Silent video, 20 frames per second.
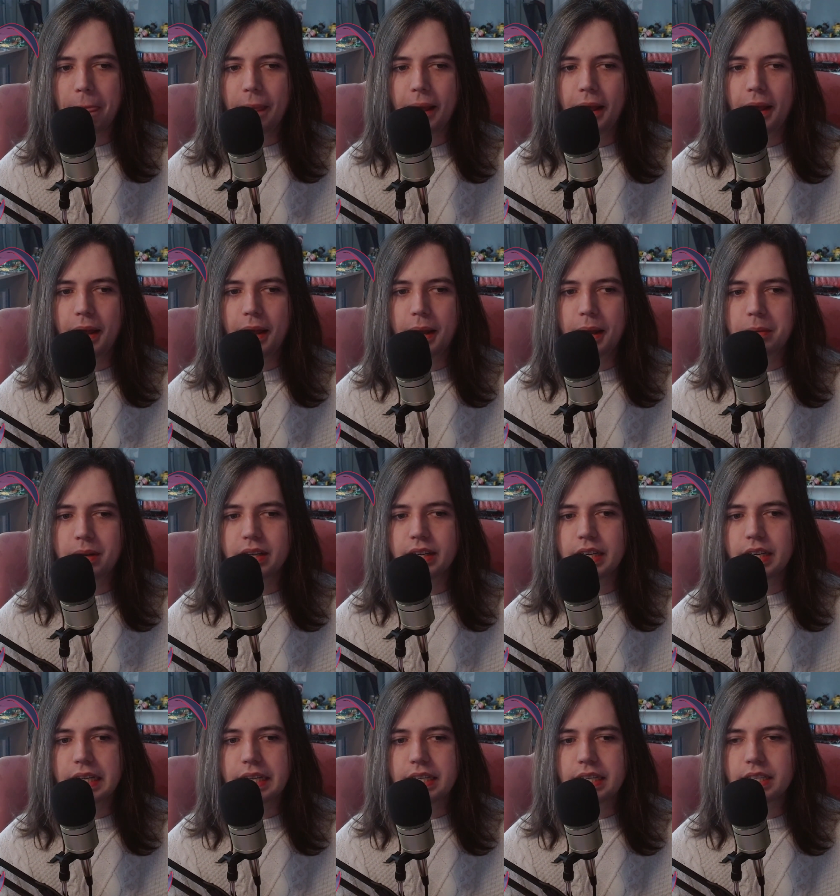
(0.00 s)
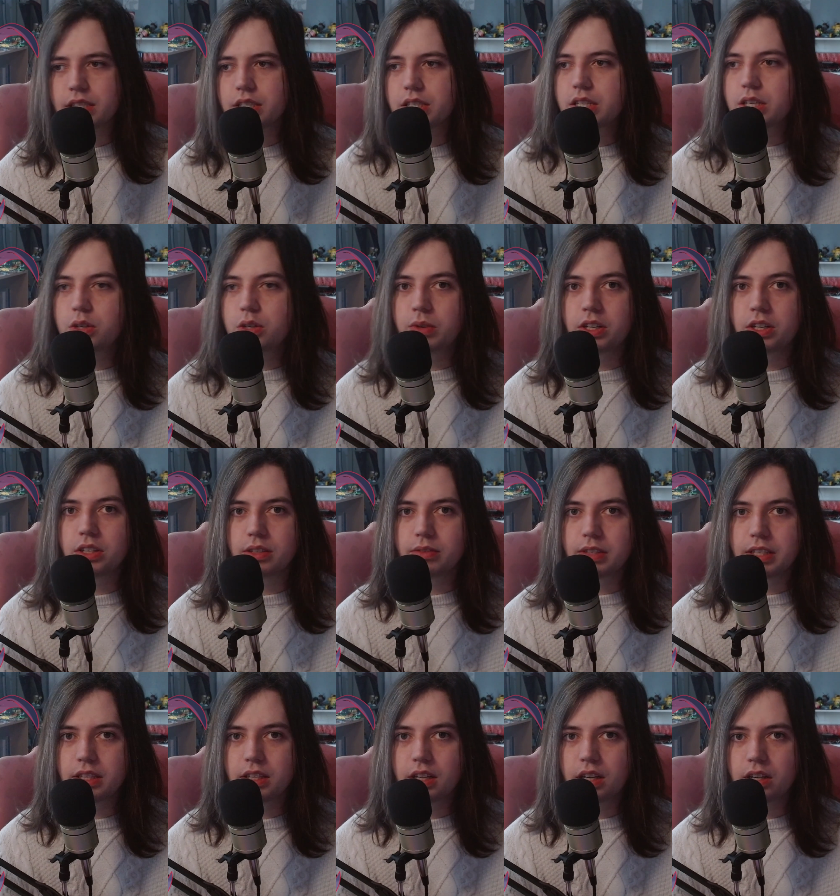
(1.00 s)
but it's still
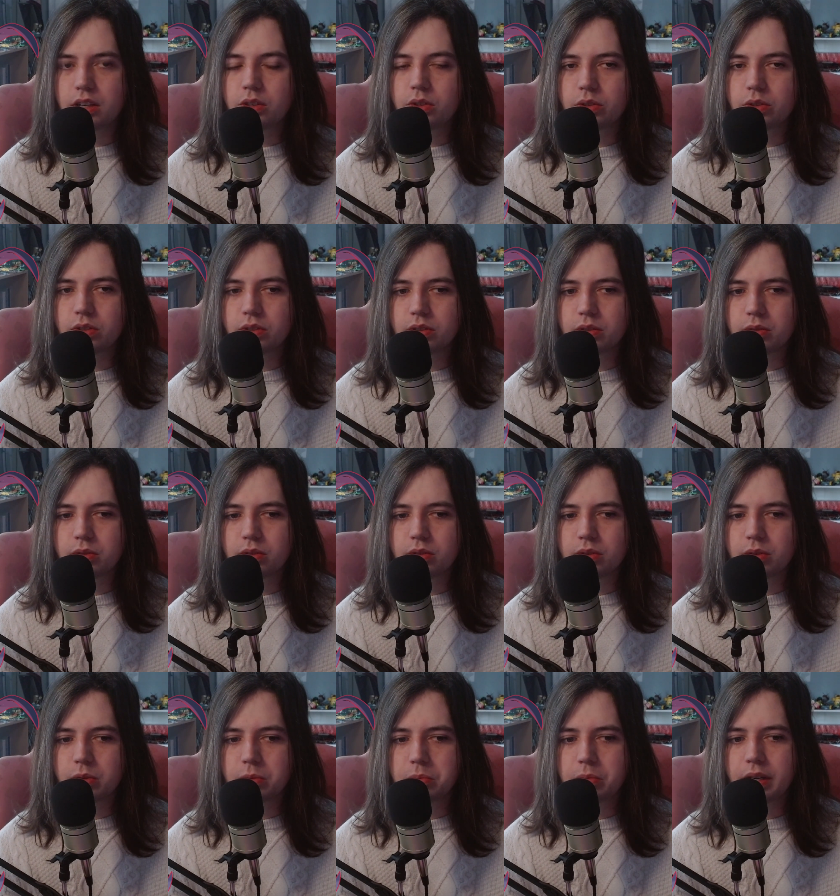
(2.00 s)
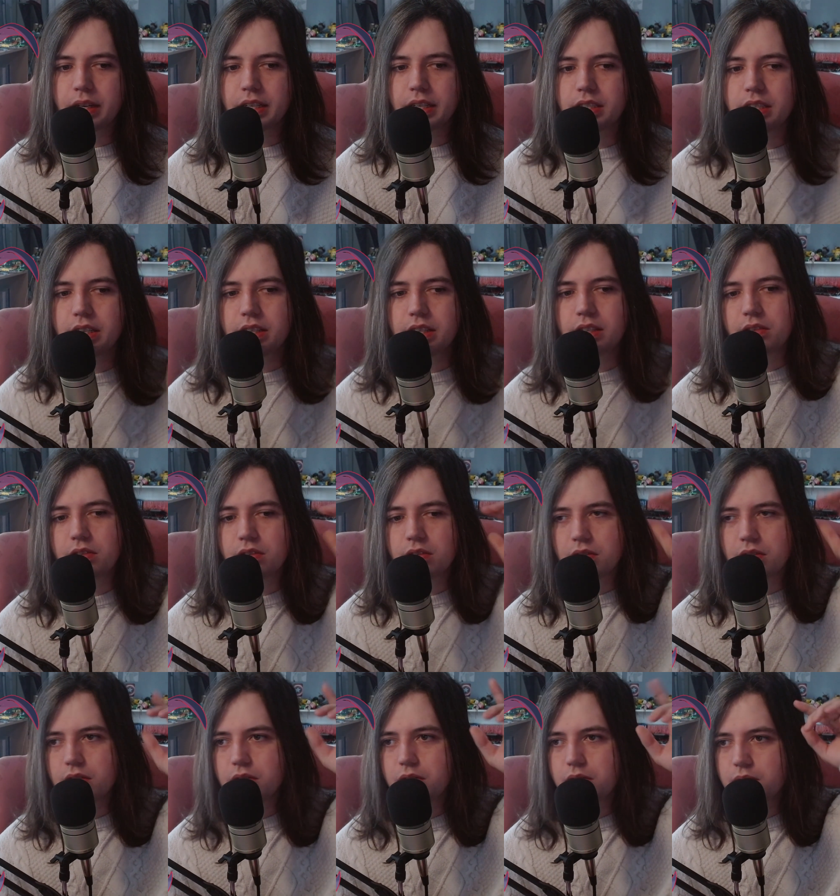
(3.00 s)
relatively low. But it did
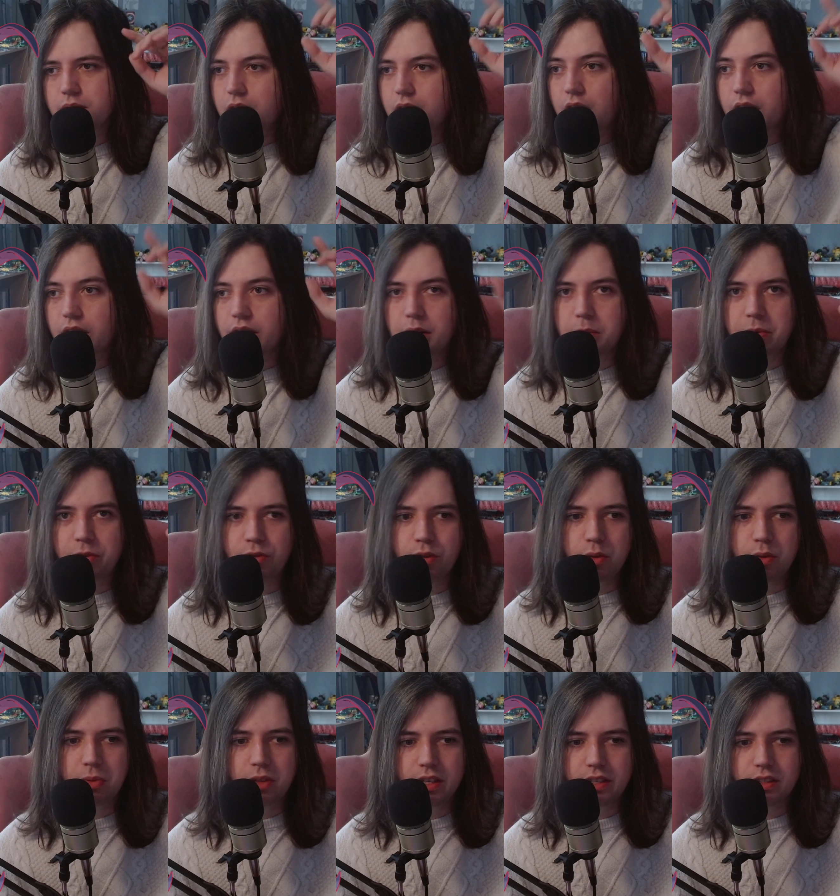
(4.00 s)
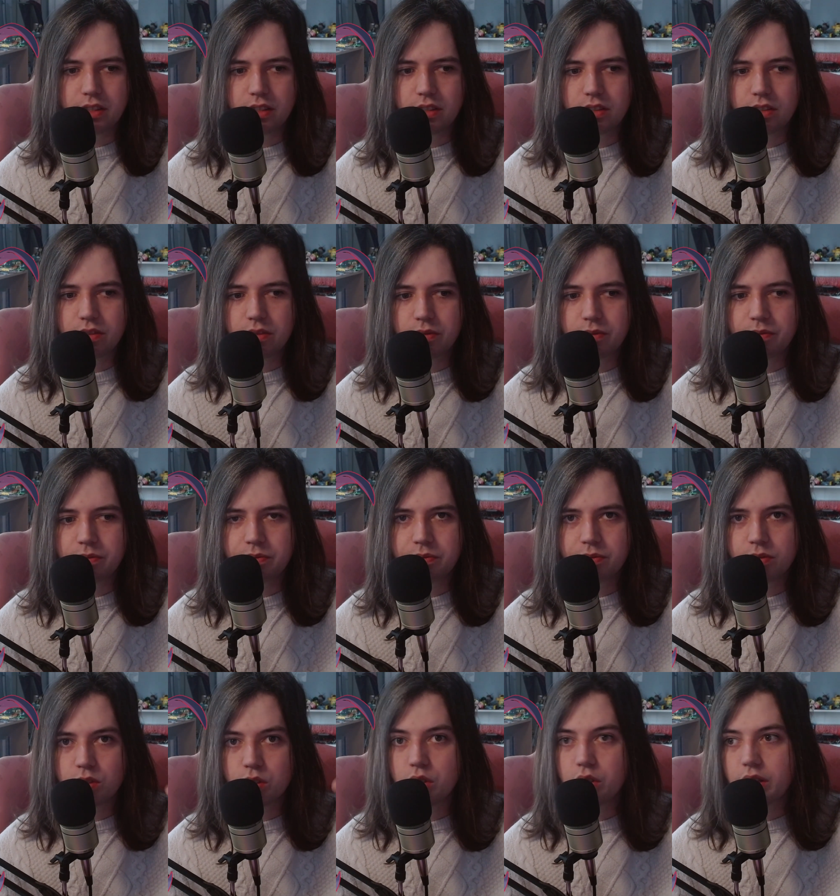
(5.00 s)
knock it up a few places,
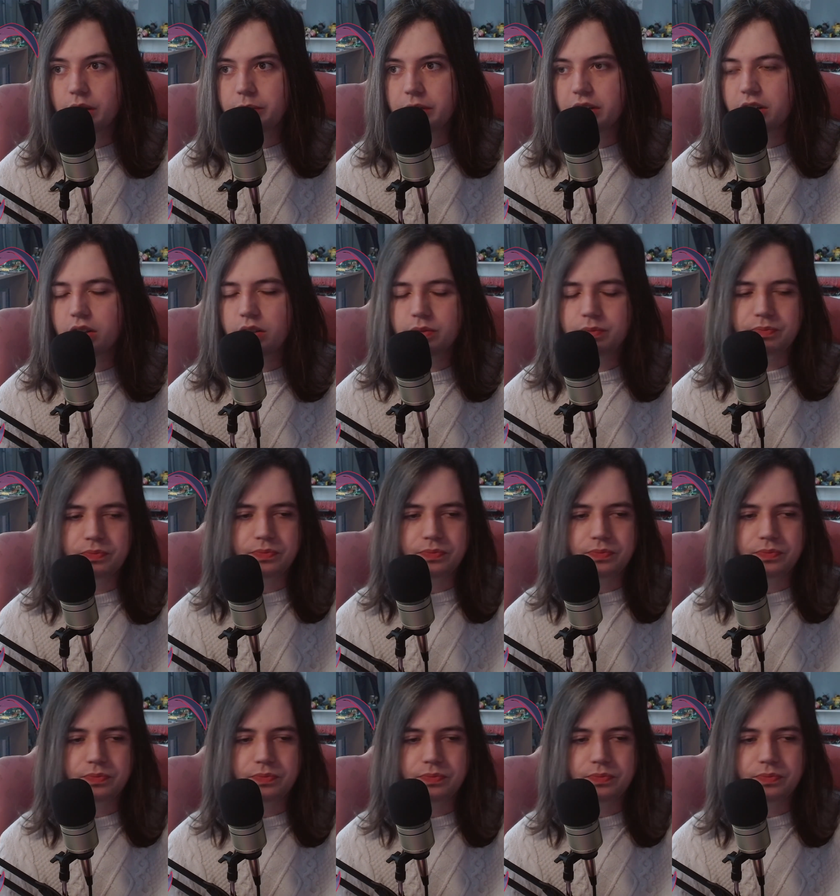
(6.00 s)
so there we go.